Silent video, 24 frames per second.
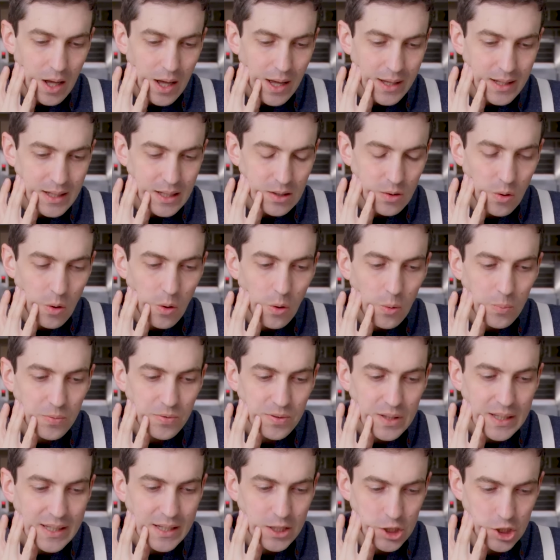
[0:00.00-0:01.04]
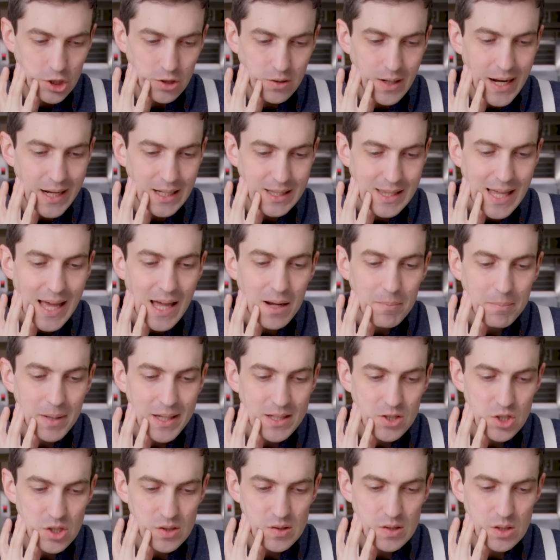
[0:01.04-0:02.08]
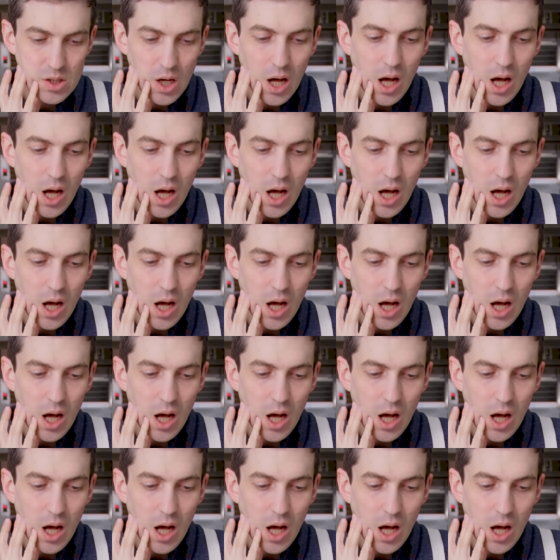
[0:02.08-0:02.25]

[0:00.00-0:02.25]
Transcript: I can hopefully correct that by just